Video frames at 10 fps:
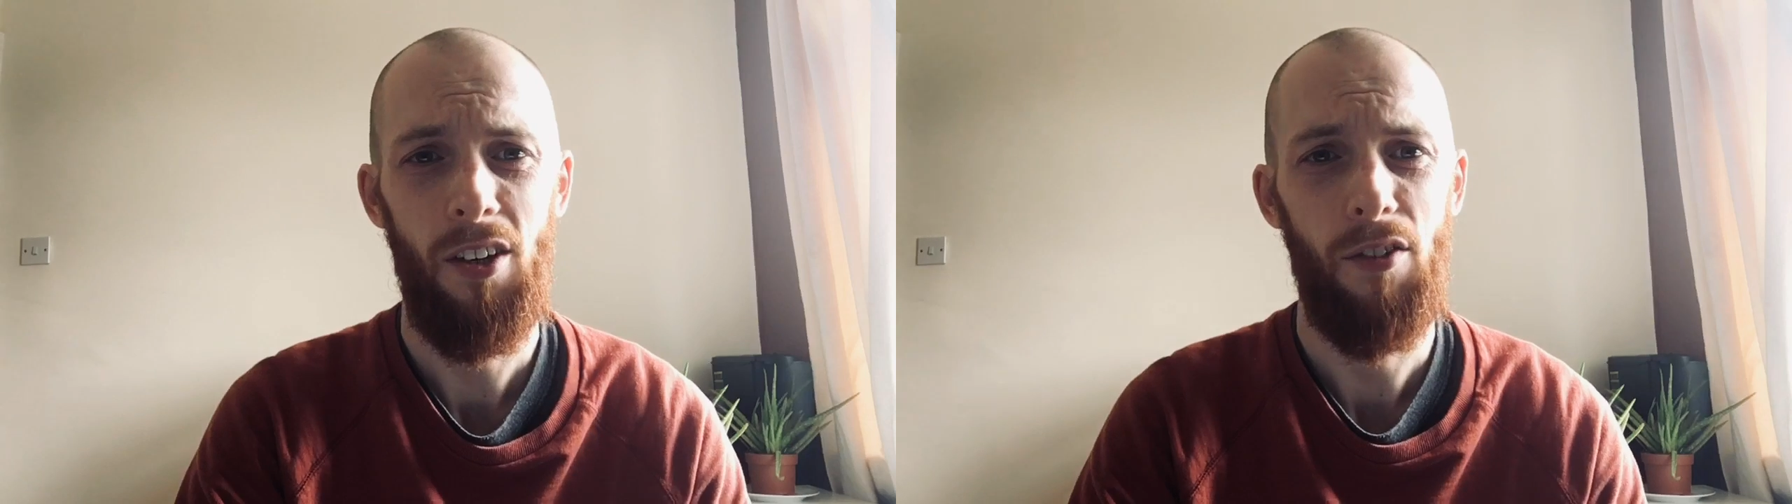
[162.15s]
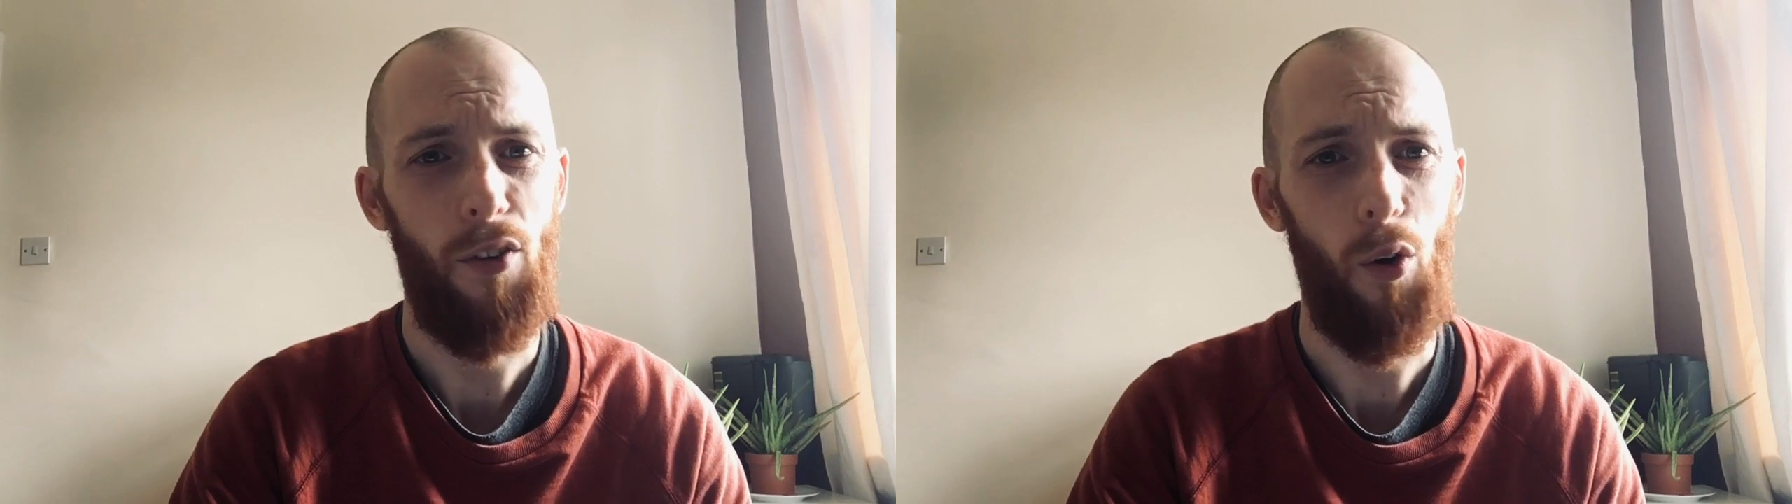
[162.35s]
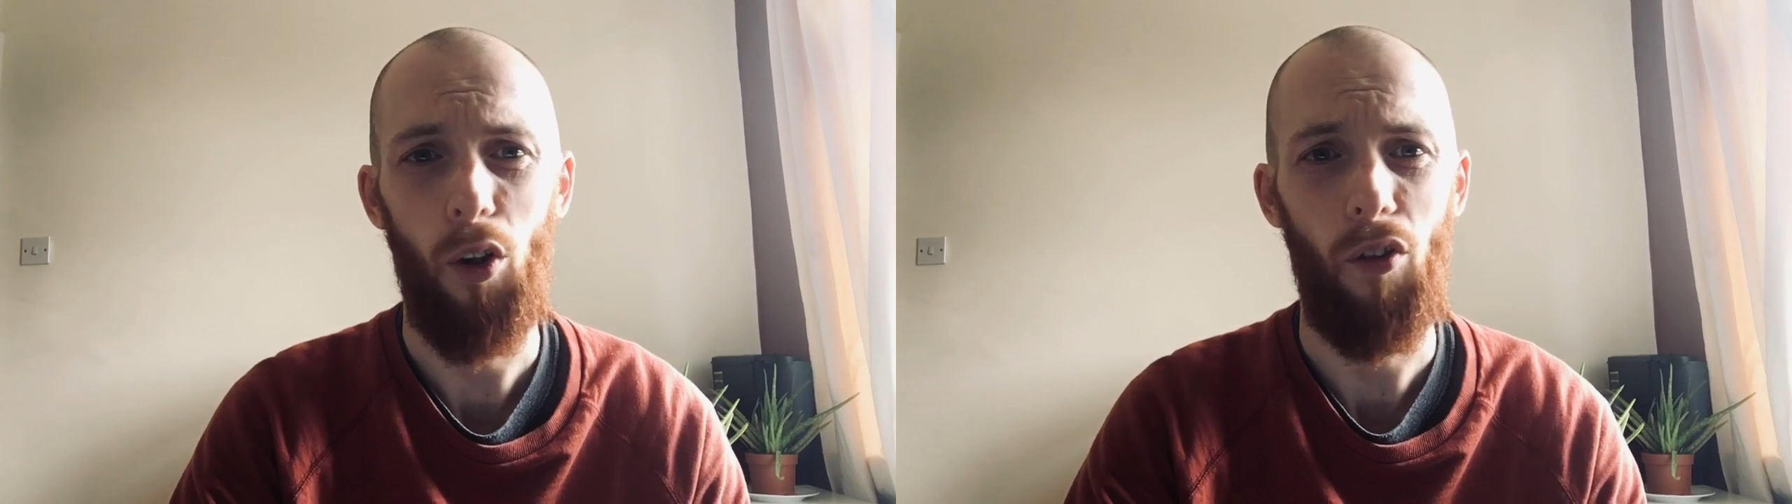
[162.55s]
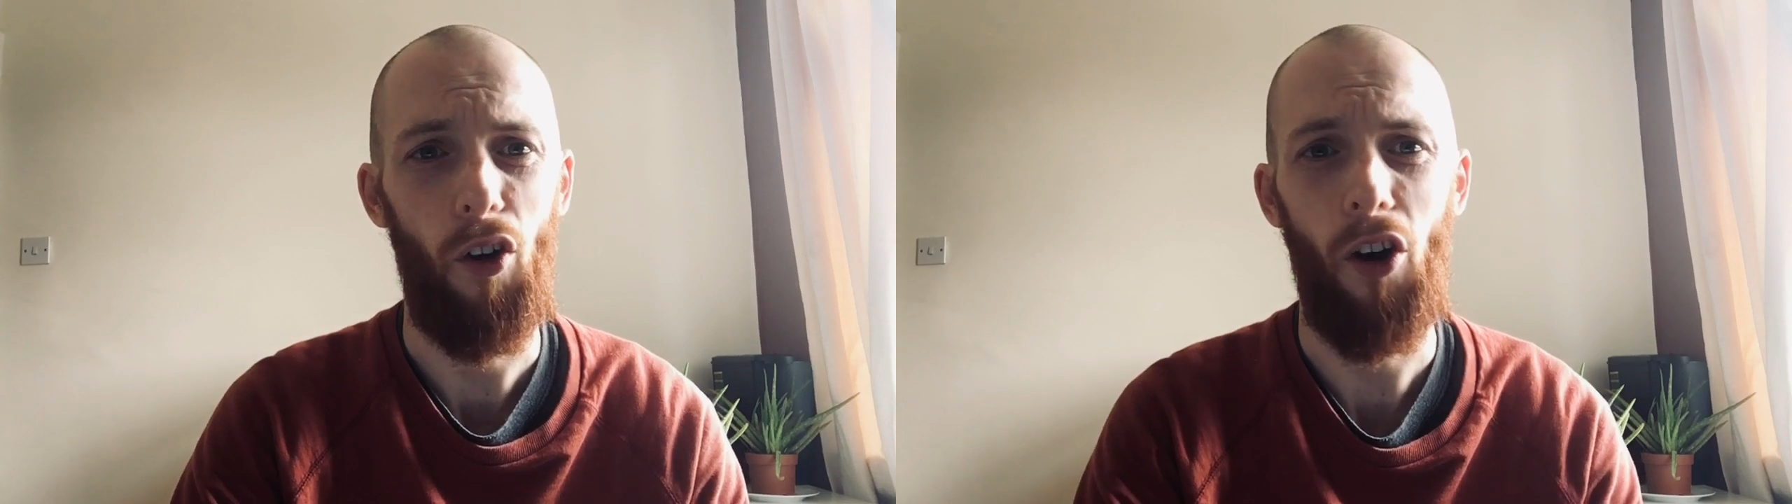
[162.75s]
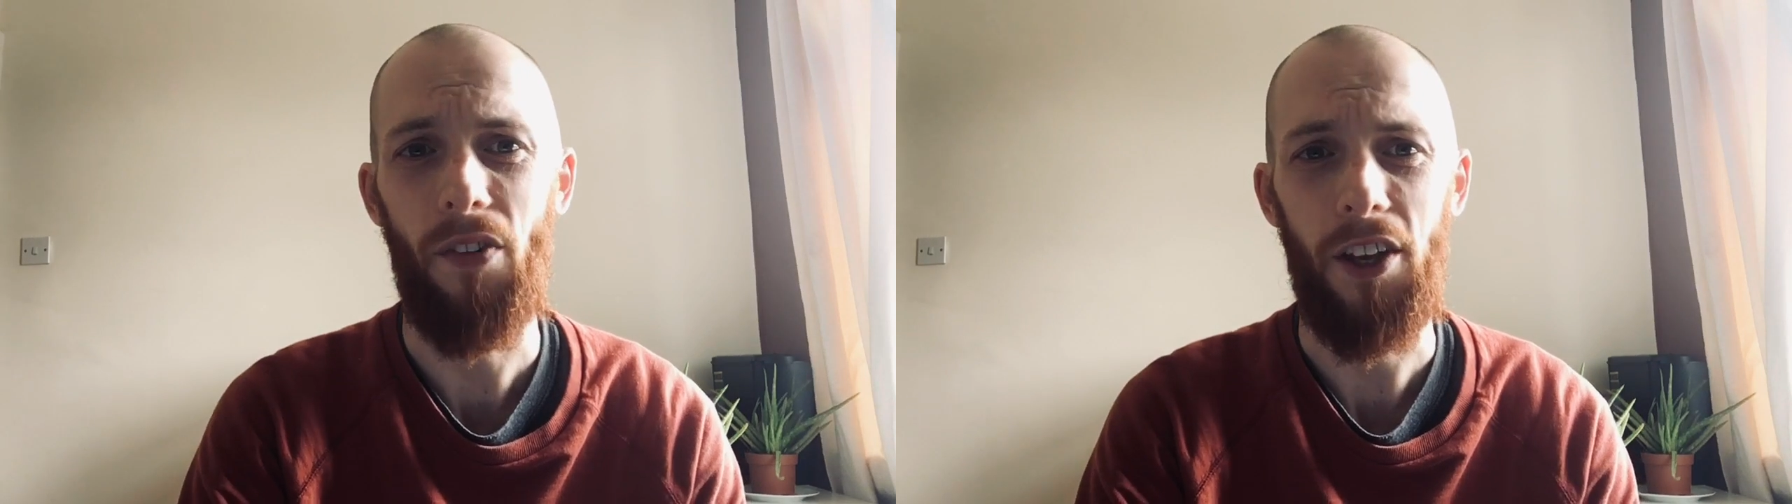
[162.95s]
for all the
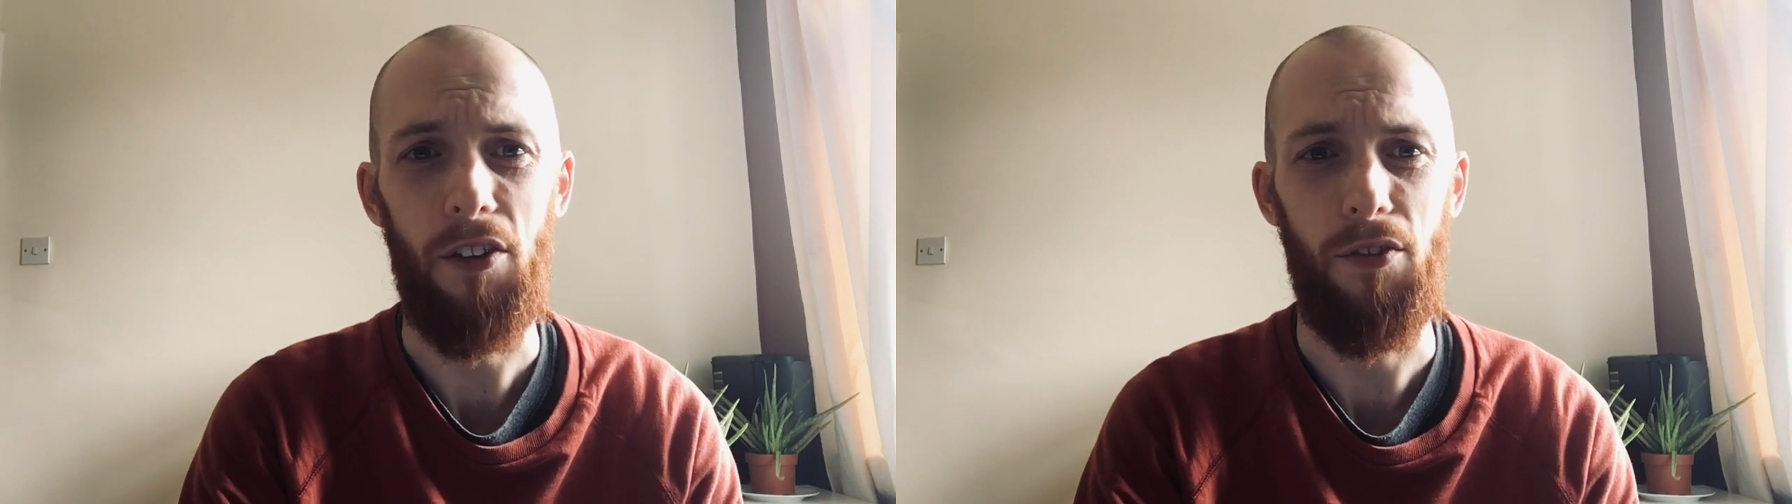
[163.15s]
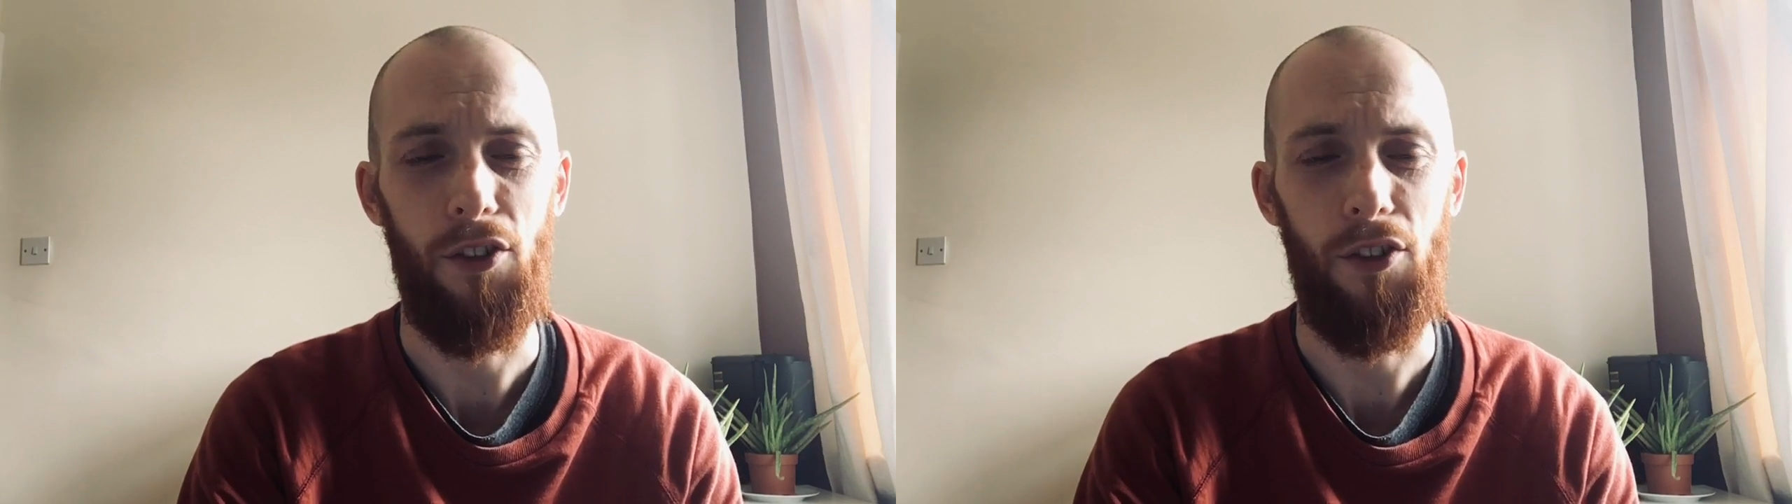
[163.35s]
wrong that you've